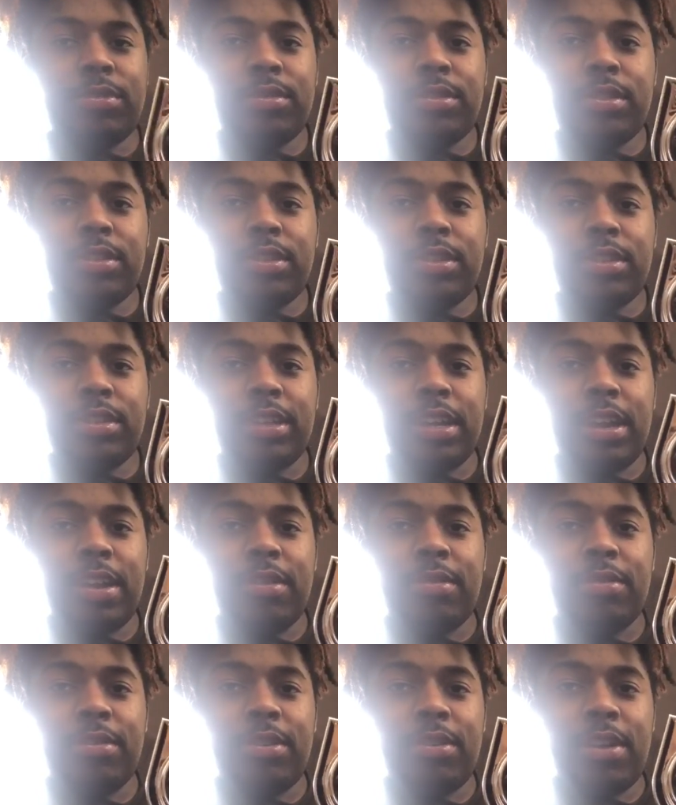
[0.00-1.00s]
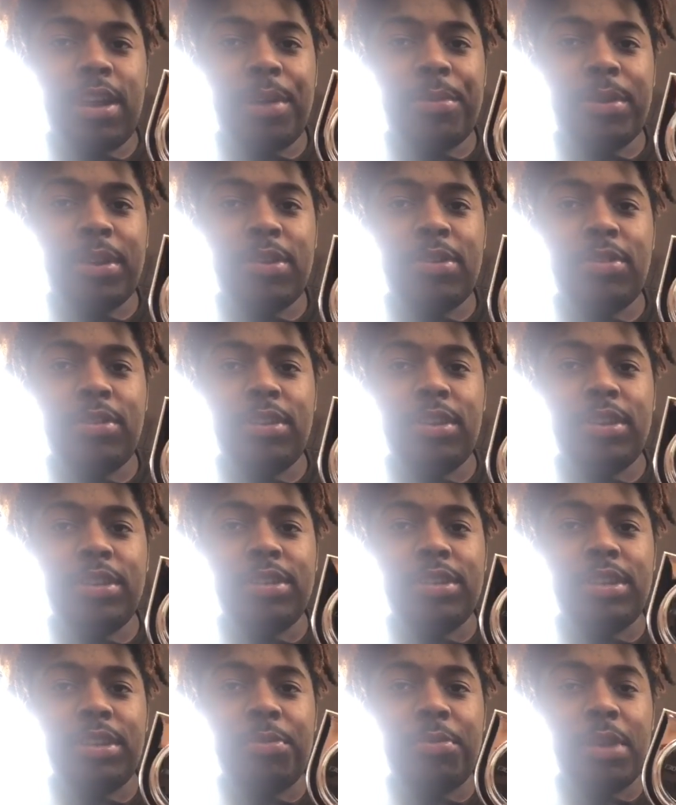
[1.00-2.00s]
See how how my coolant is,
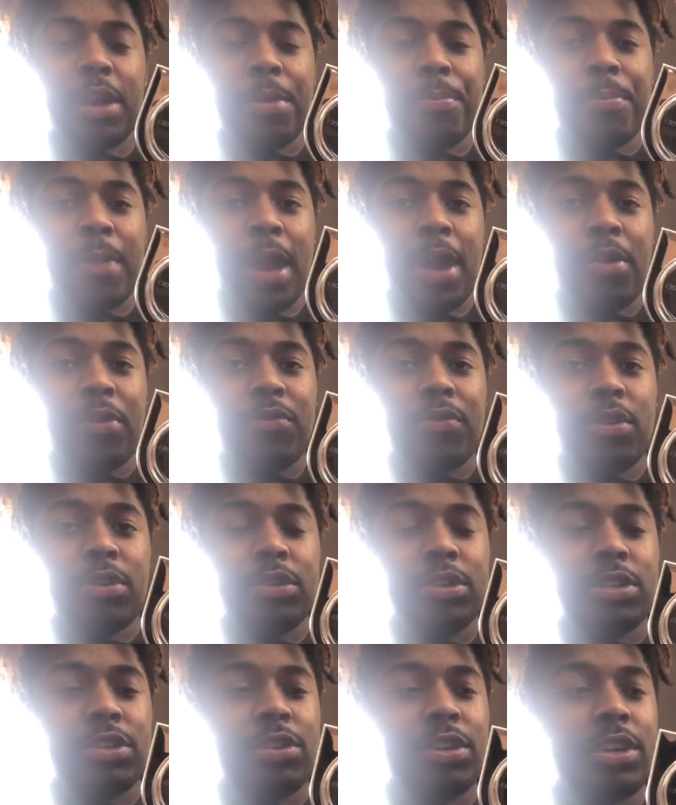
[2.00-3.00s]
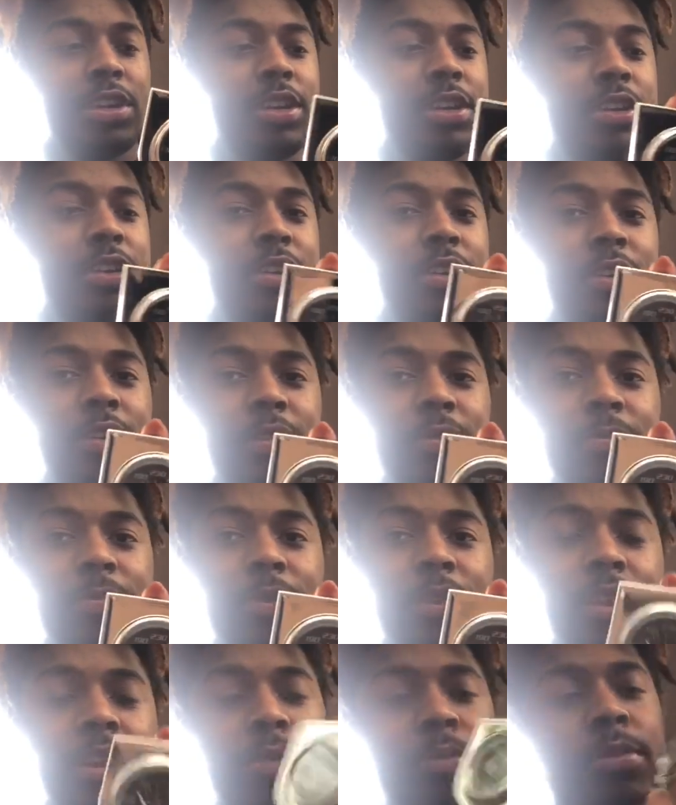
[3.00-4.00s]
and then we got battery voltage right here.
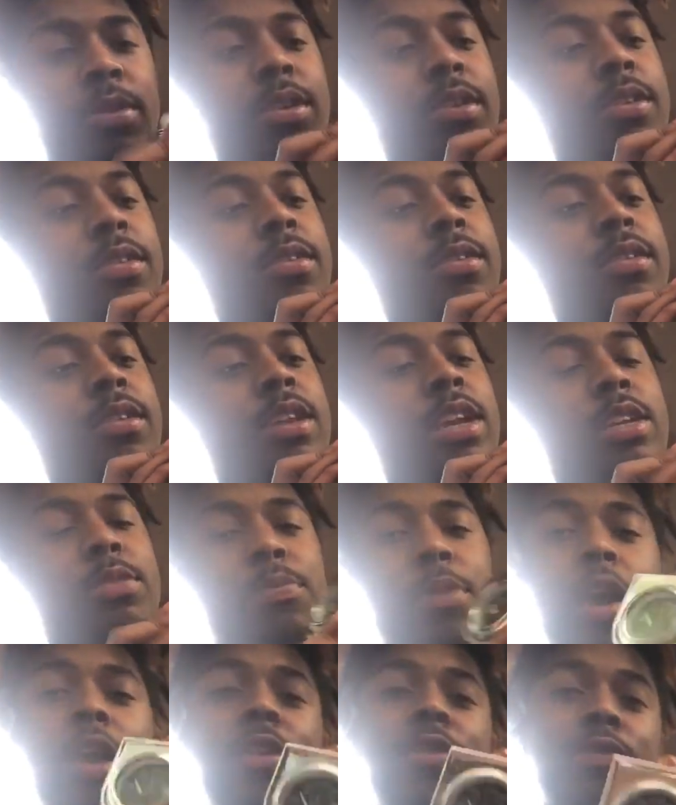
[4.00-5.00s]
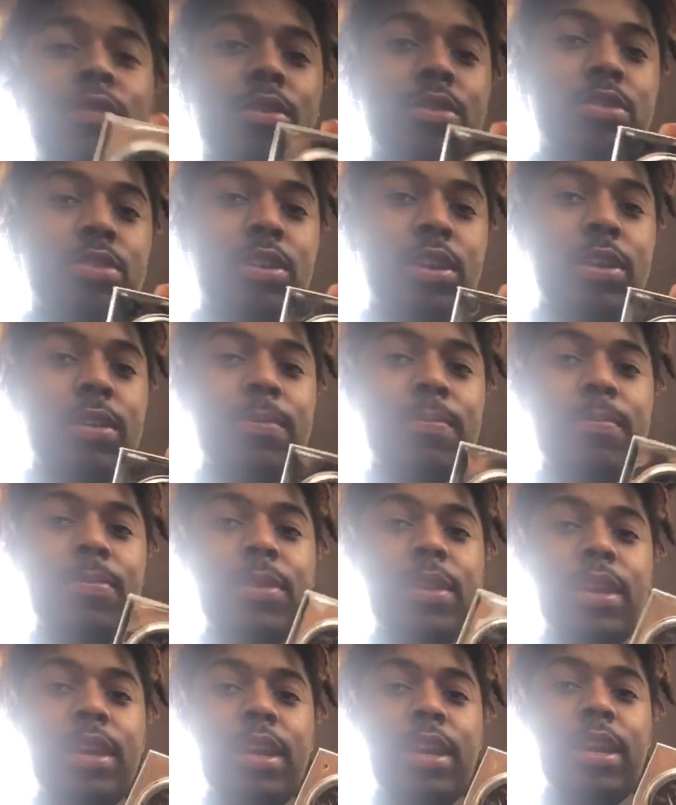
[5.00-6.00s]
And wait, that's battery volts, right?
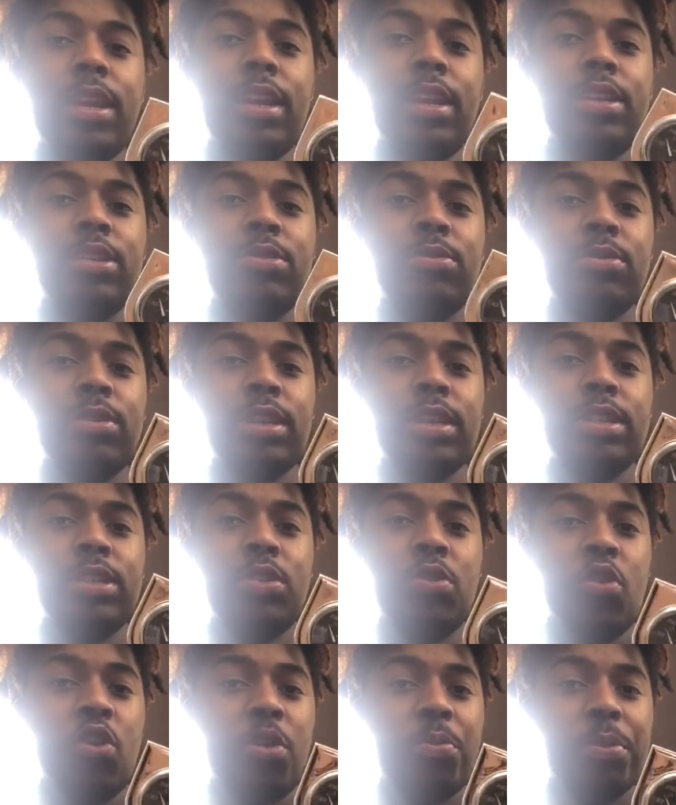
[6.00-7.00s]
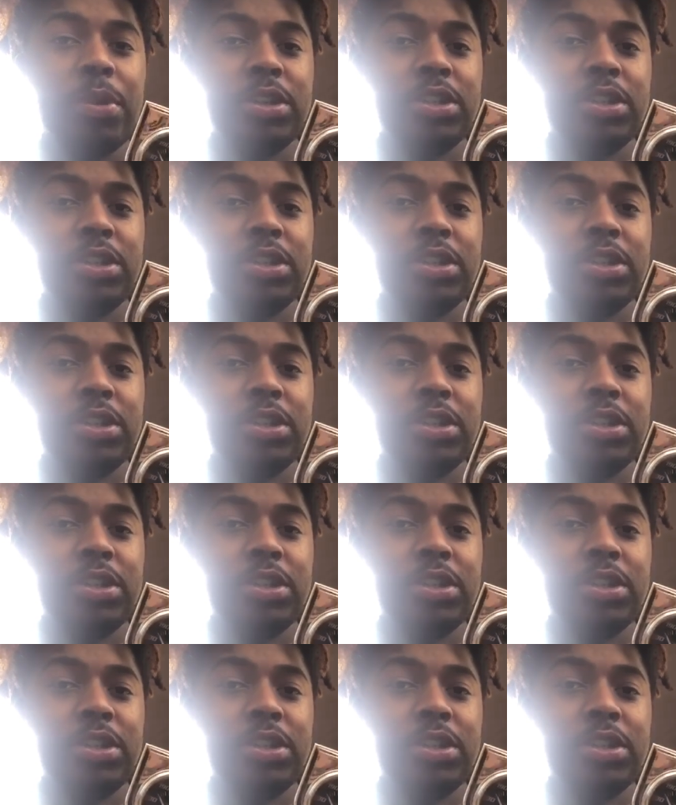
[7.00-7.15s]
And then this one is the oil pressure